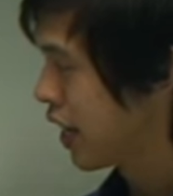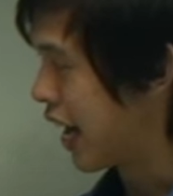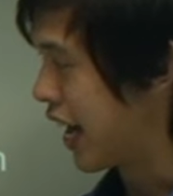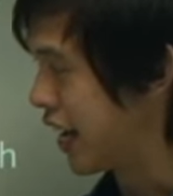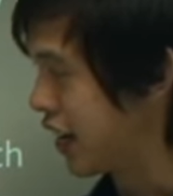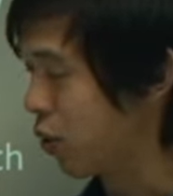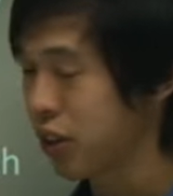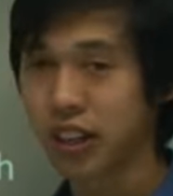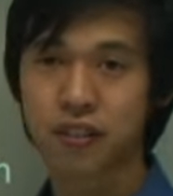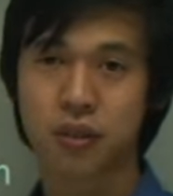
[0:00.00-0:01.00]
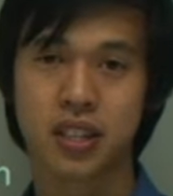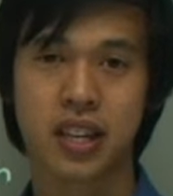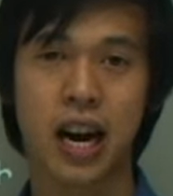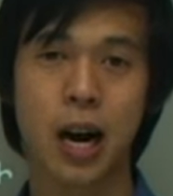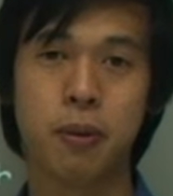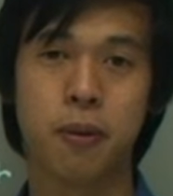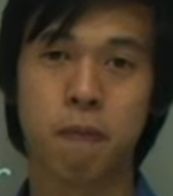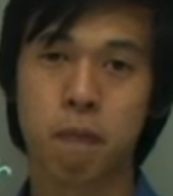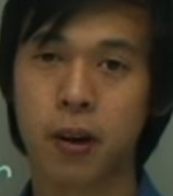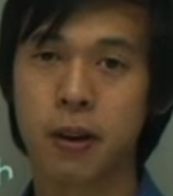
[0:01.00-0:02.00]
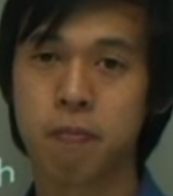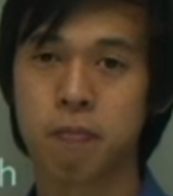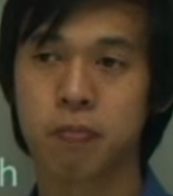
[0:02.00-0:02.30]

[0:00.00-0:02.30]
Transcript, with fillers: And then all you're left with is carbon, right?